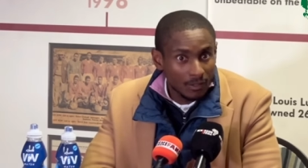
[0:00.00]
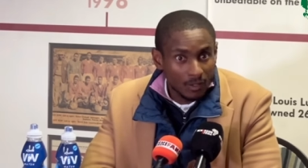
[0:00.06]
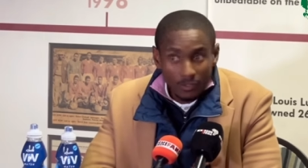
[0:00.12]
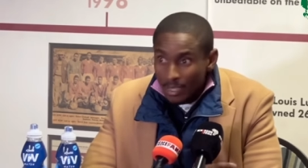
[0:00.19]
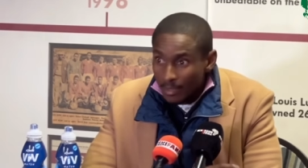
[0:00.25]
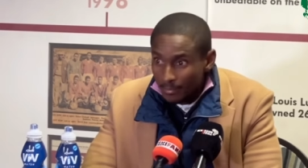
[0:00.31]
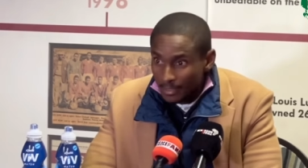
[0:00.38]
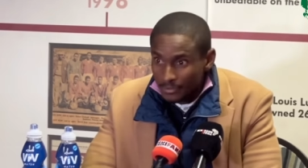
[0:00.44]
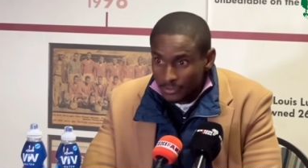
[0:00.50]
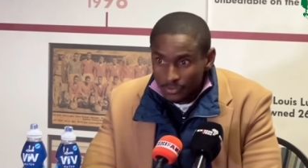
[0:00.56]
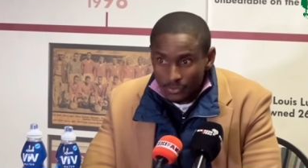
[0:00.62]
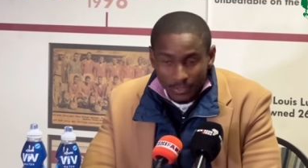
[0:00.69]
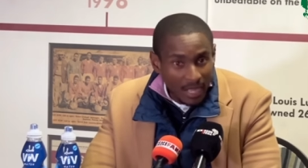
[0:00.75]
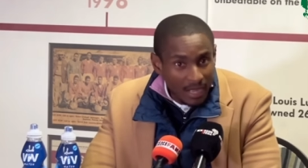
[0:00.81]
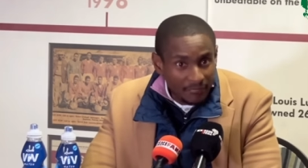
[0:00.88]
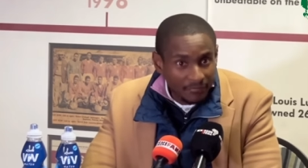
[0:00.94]
No, but
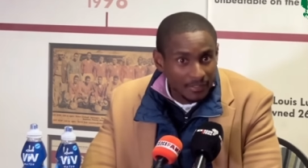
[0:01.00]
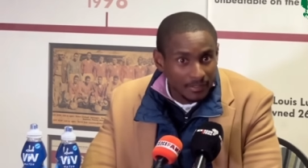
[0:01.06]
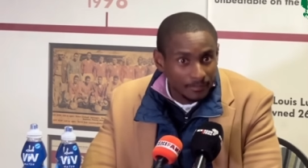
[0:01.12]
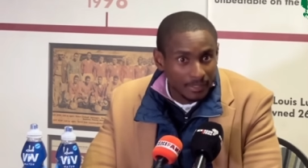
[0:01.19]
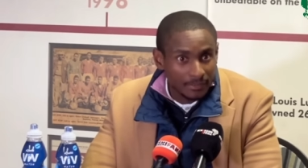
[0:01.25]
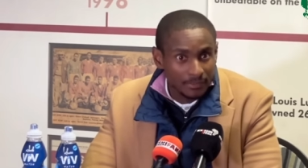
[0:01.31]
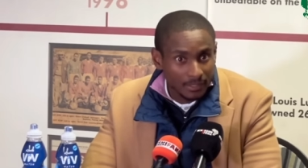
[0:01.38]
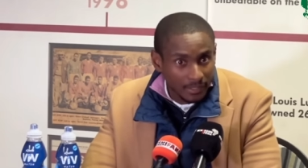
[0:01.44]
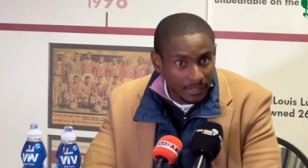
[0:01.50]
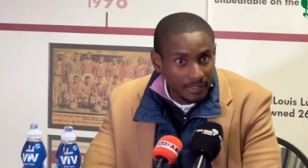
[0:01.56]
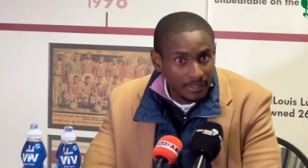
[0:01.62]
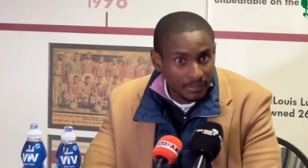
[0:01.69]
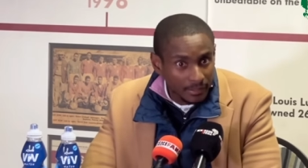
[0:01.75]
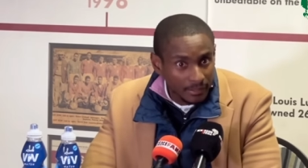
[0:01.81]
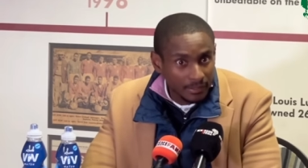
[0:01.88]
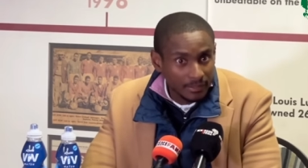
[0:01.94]
you're laughing. But really,
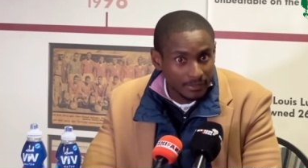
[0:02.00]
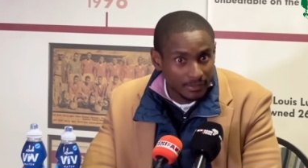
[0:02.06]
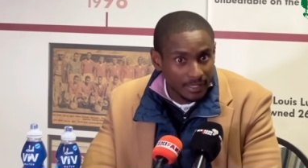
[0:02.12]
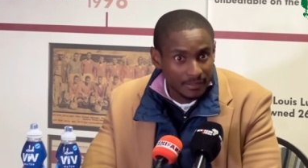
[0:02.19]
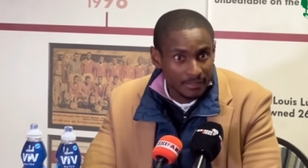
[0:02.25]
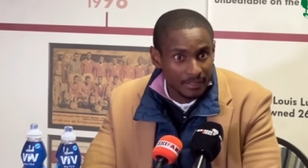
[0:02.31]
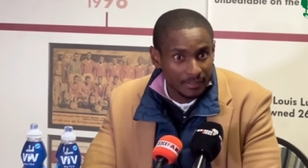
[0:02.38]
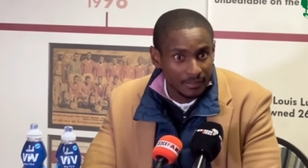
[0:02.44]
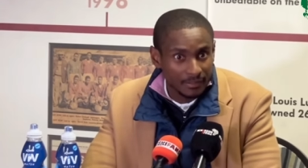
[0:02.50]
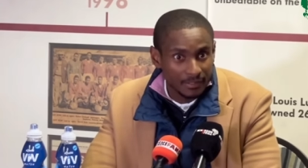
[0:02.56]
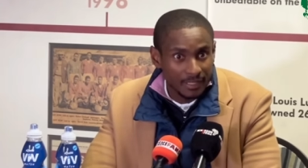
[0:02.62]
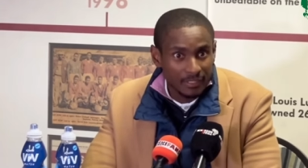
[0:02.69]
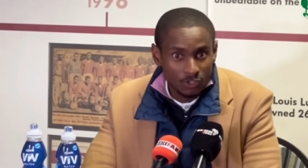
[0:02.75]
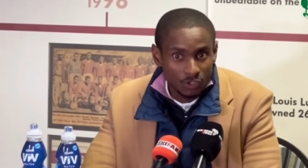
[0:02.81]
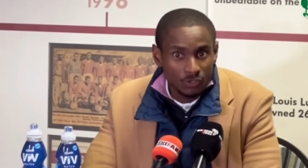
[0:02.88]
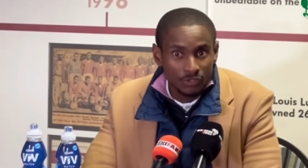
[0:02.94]
really, that uh,
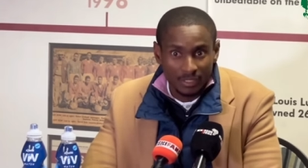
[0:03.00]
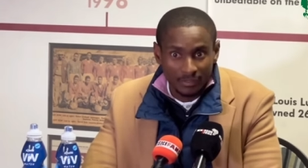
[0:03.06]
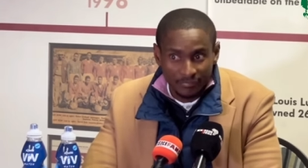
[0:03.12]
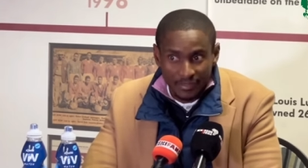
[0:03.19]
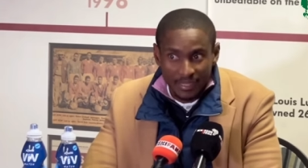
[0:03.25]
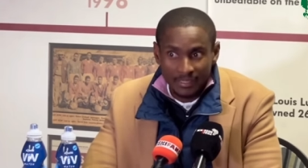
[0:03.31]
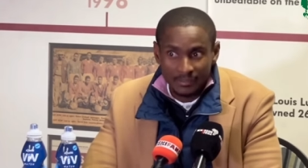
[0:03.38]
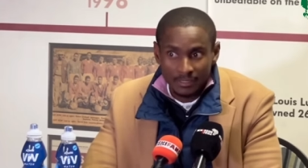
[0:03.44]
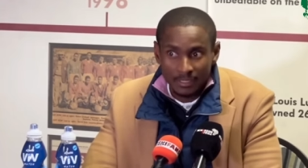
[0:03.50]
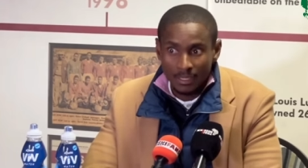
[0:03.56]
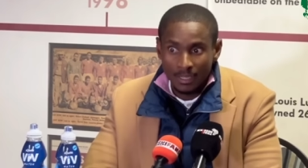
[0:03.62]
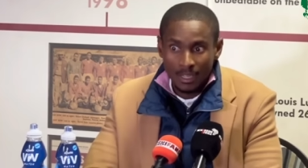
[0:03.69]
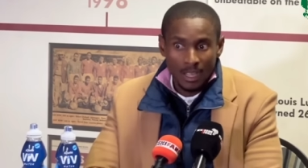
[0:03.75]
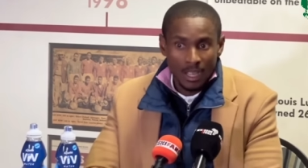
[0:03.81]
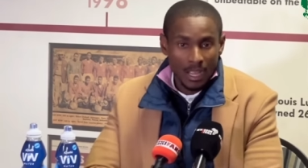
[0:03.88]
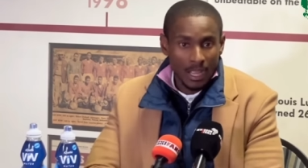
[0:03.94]
that should reflect
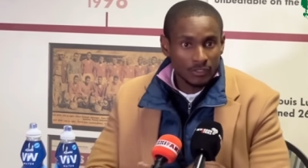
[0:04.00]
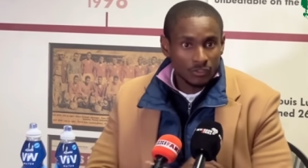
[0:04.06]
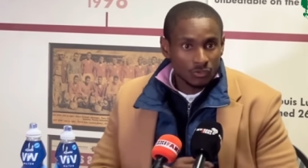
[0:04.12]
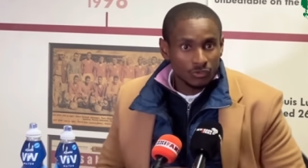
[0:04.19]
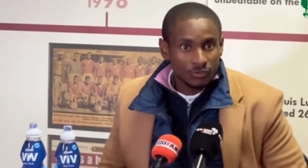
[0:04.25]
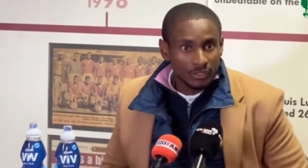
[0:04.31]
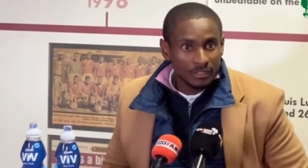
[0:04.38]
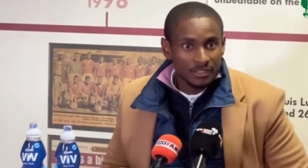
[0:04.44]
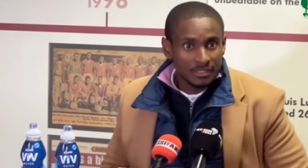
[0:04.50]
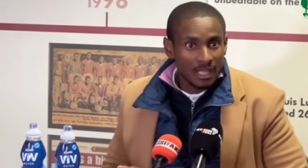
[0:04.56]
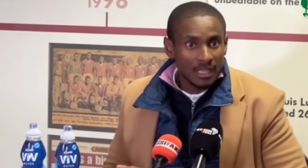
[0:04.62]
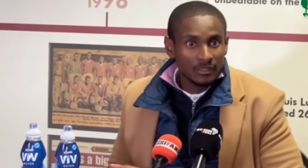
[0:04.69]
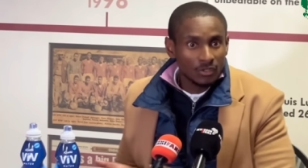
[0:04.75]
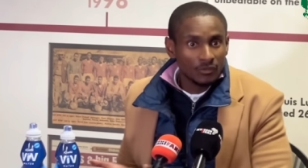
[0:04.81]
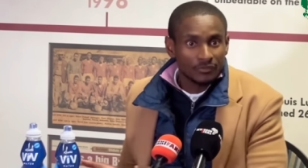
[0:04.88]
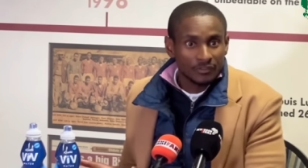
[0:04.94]
as to the
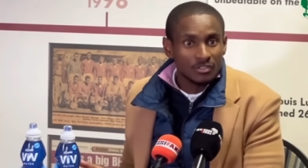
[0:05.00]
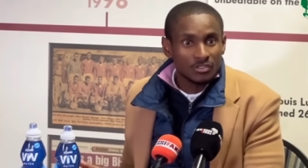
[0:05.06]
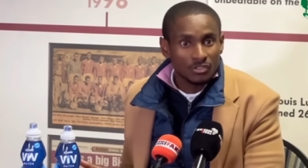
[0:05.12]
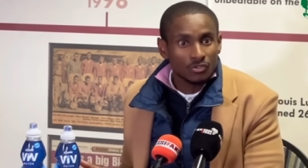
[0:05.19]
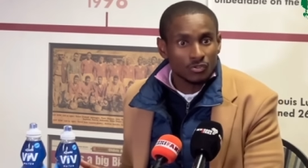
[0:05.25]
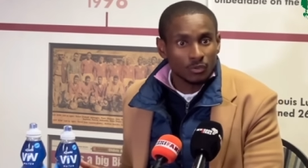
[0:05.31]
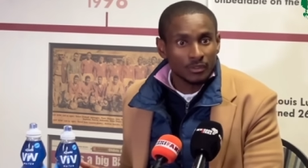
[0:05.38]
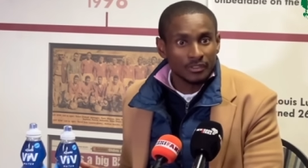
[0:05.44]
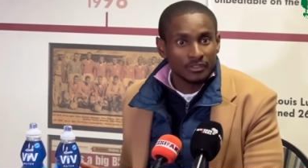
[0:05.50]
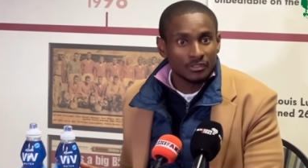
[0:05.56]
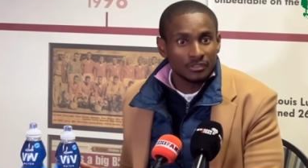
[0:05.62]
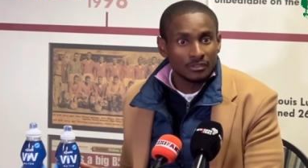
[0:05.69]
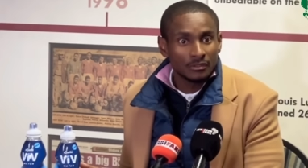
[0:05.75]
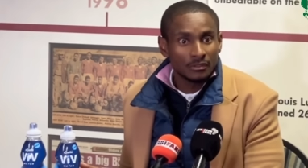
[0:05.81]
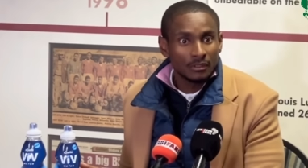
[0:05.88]
state of this situation.